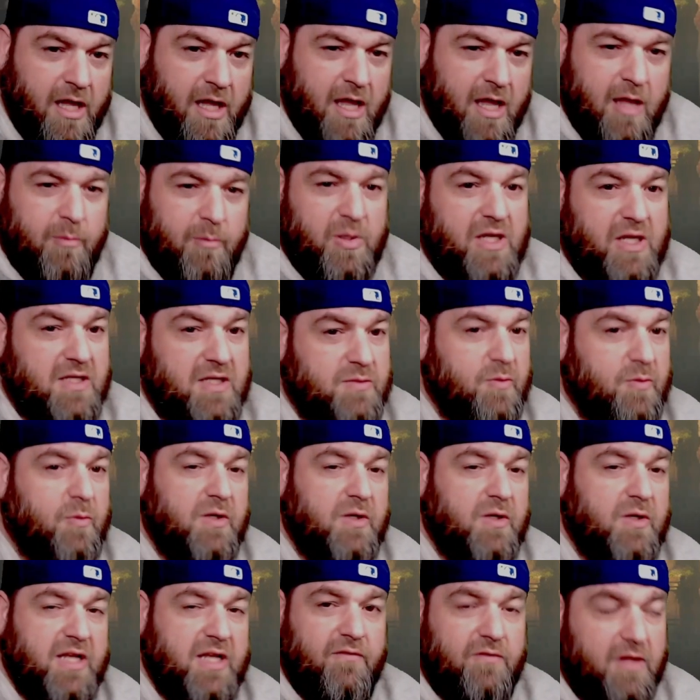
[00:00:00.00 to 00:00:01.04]
because we would
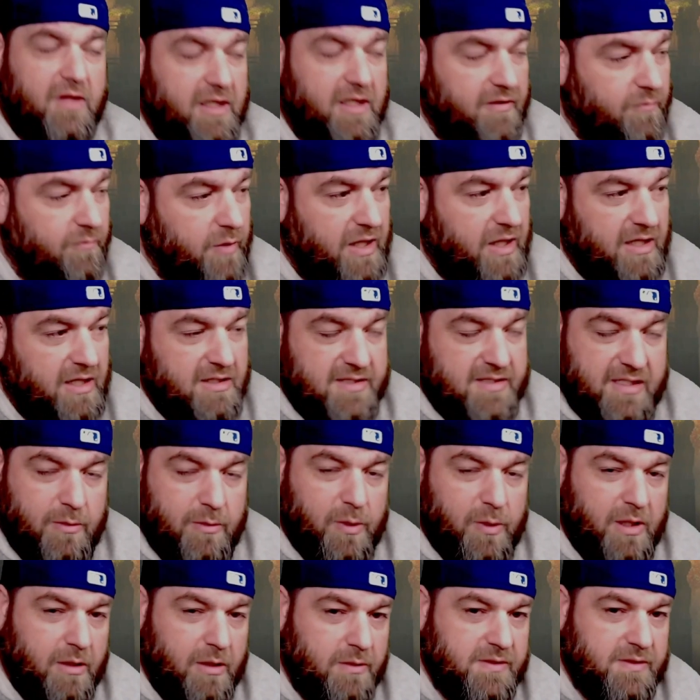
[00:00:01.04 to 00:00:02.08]
definitely, if we can see
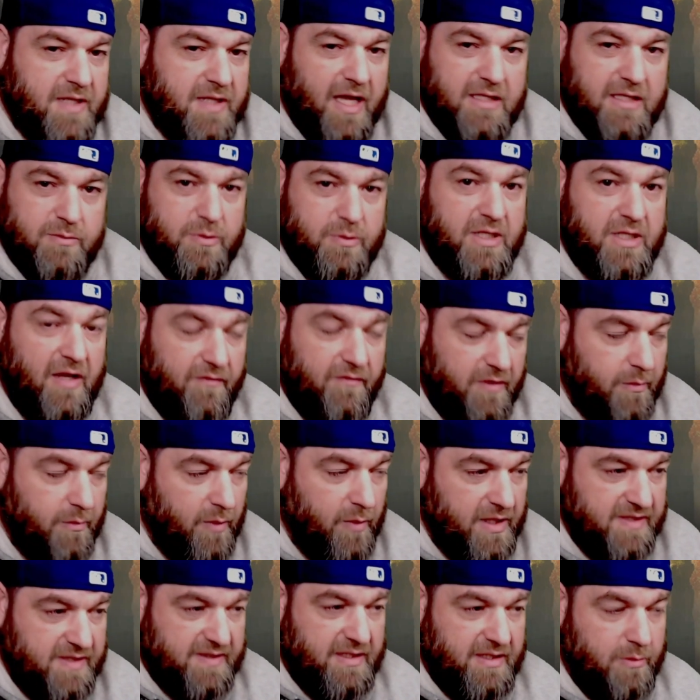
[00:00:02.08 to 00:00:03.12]
one of those guys, we definitely
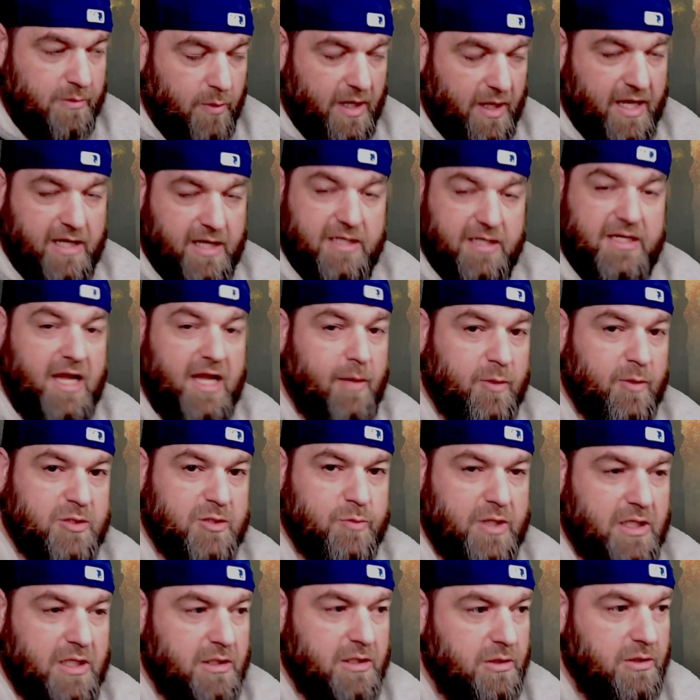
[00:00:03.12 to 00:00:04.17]
want to see what kind of damage
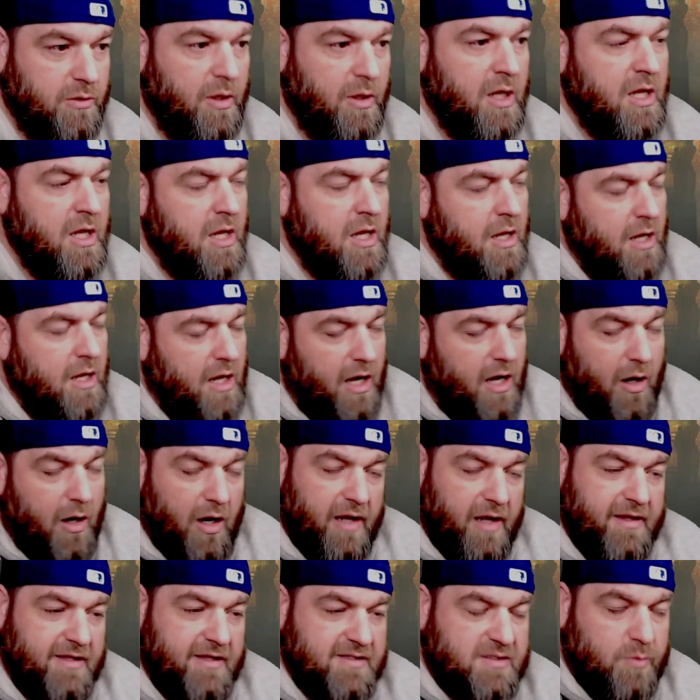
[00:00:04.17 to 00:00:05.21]
we can do
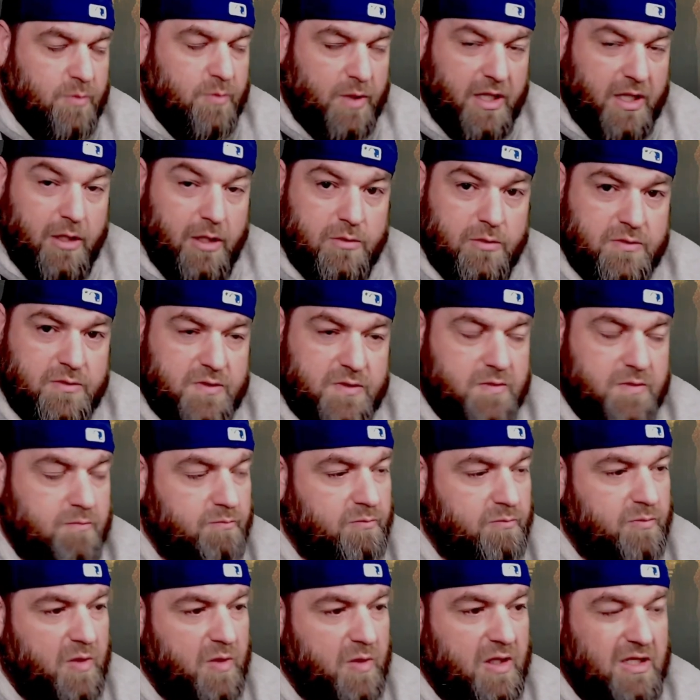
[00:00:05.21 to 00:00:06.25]
against one of those
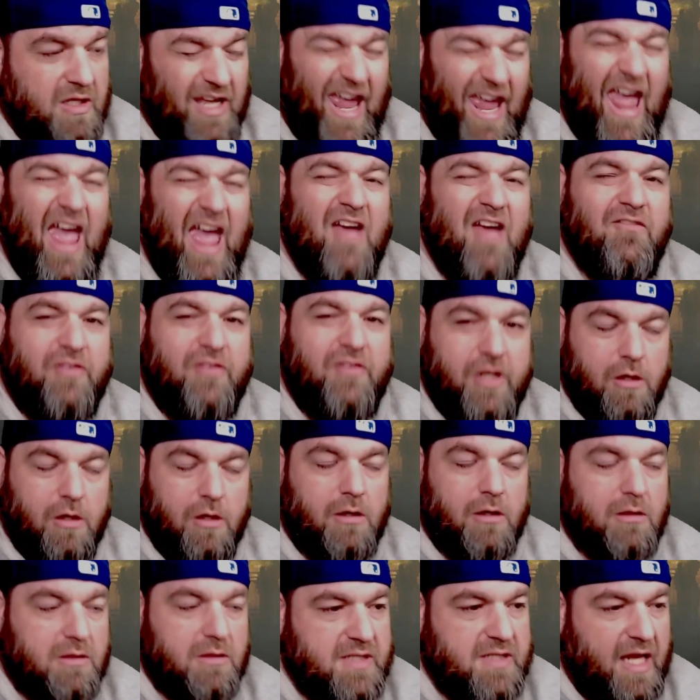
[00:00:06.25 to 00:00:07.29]

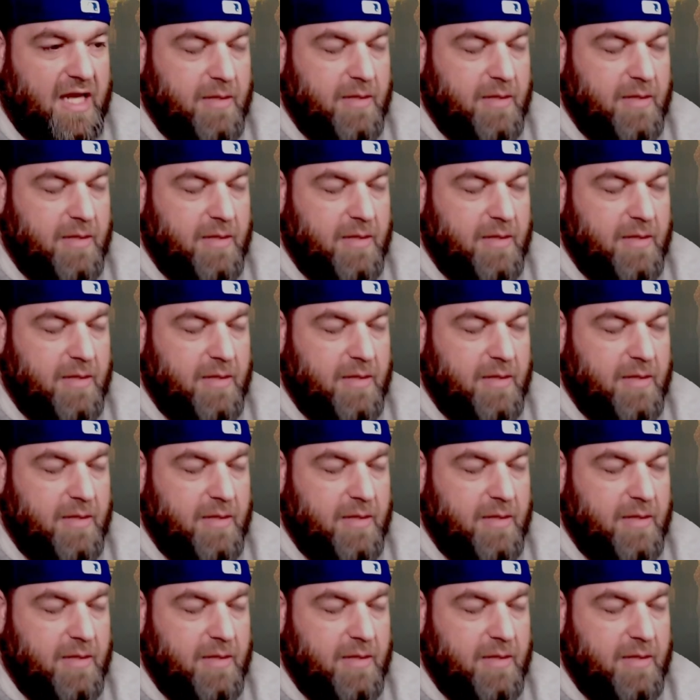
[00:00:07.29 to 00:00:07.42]
heavier type